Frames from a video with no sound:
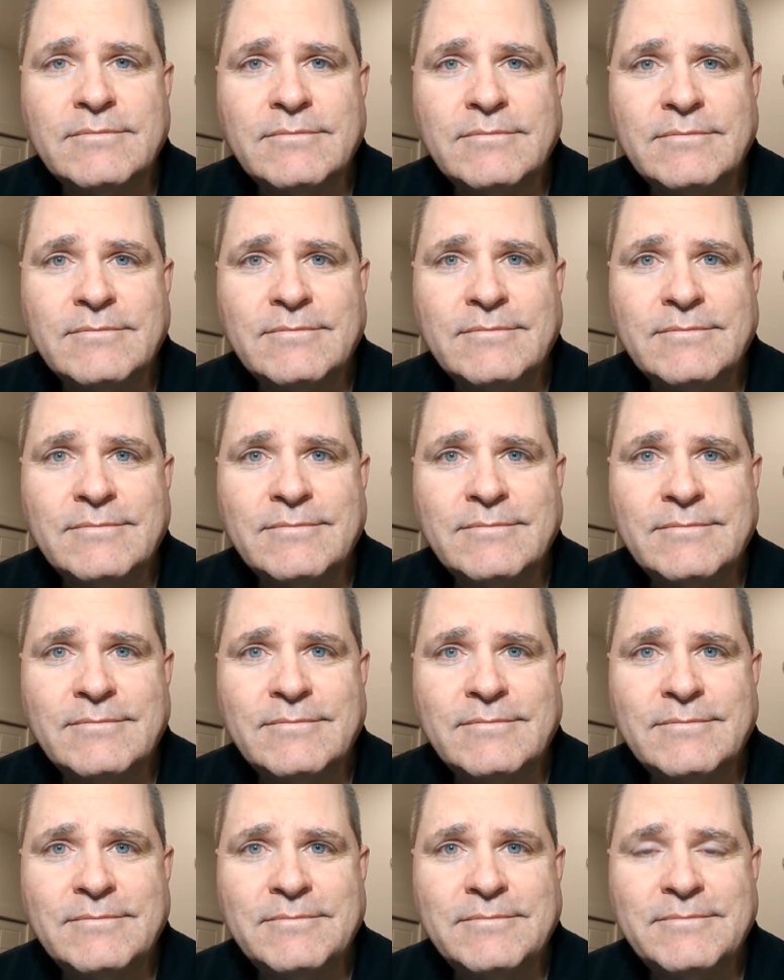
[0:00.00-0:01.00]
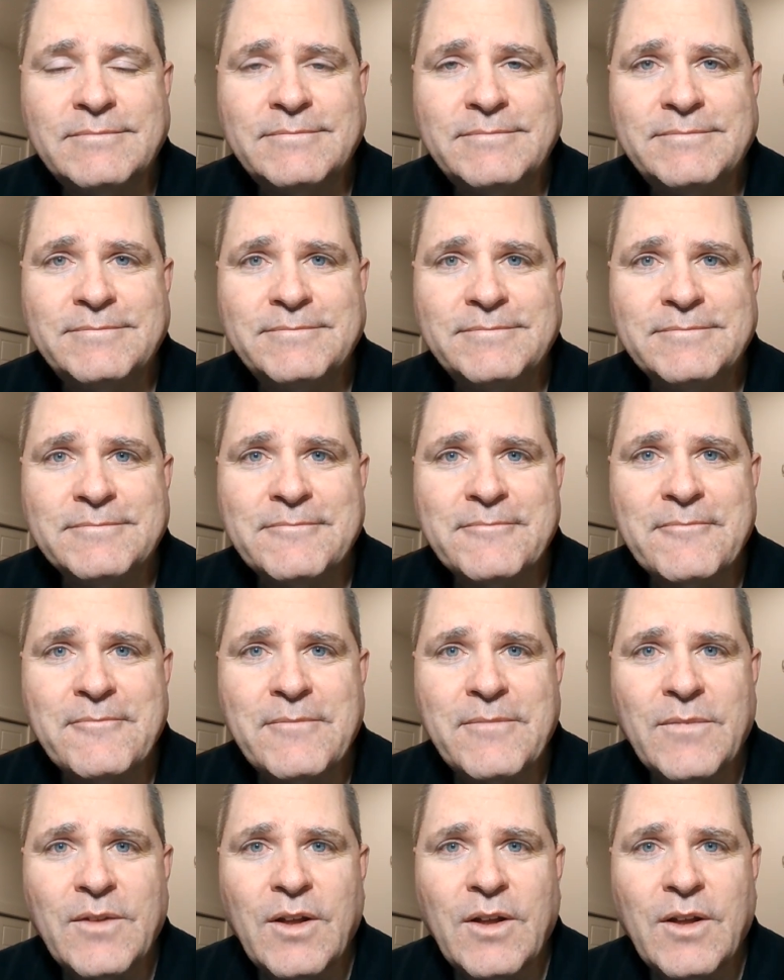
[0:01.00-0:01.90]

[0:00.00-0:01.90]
Nobody speaks.